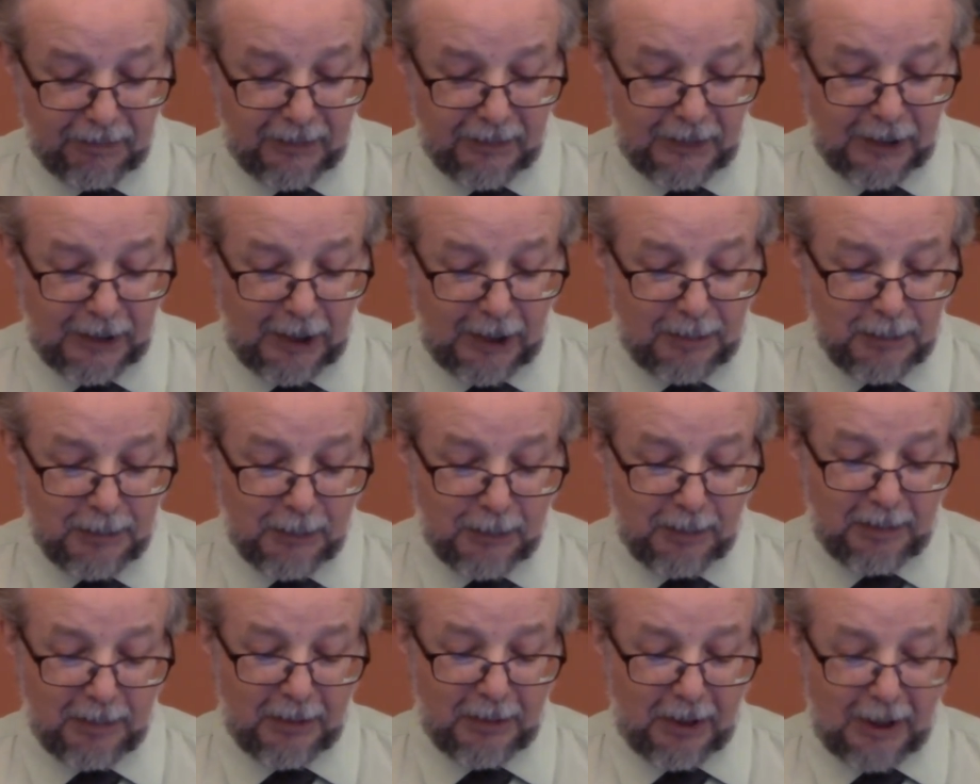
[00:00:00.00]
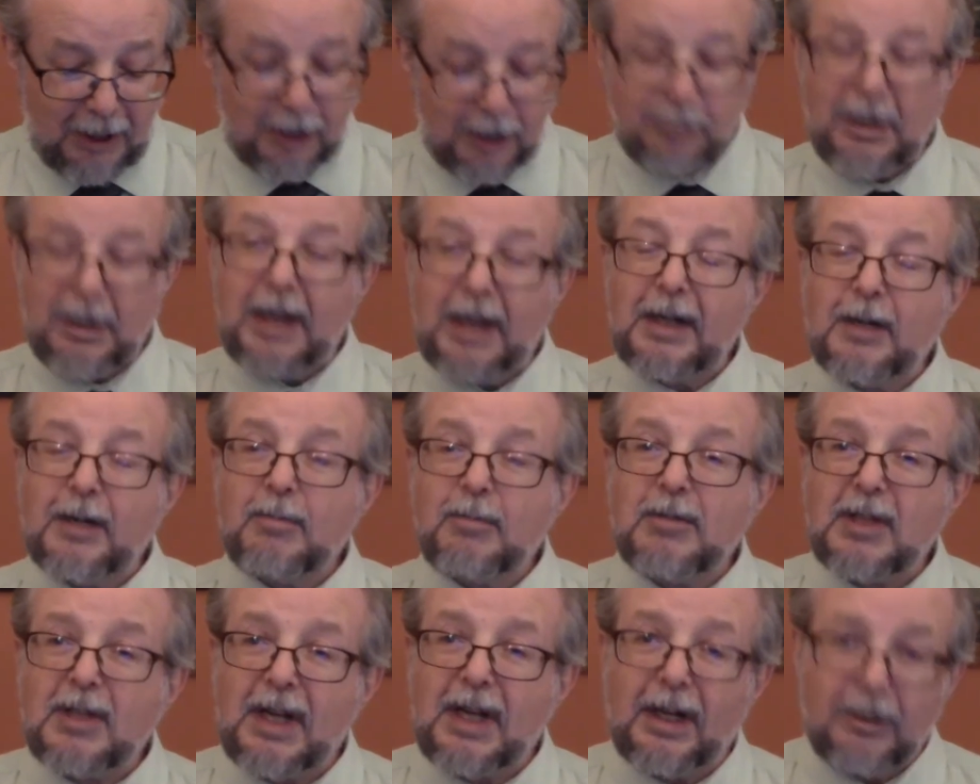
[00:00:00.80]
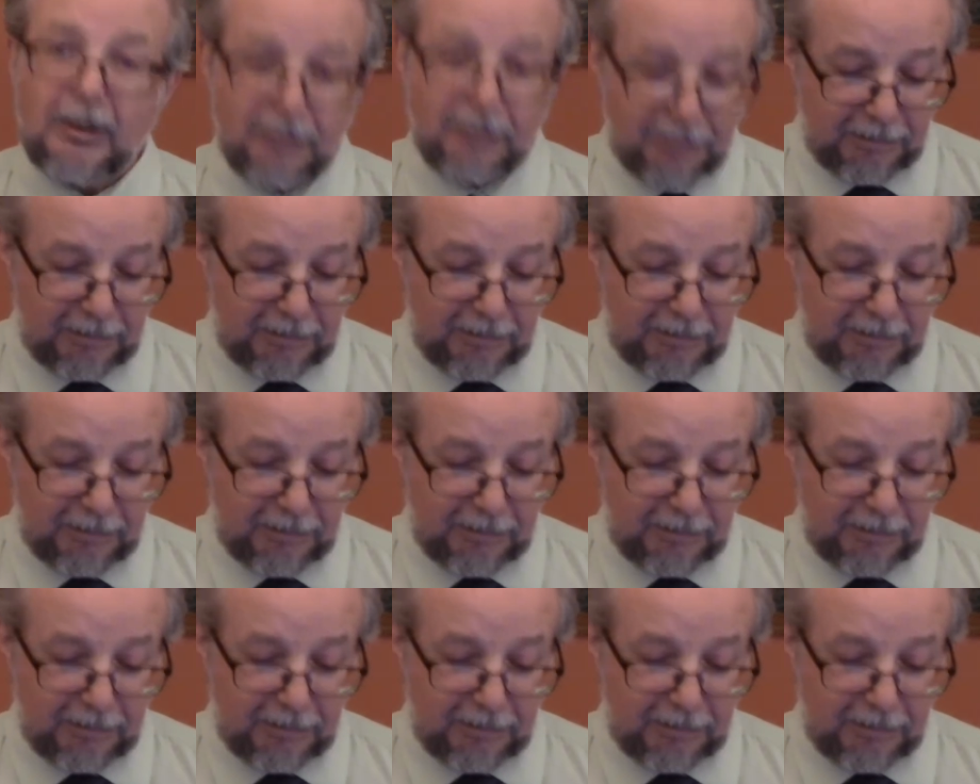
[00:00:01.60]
comes from Hawkman himself.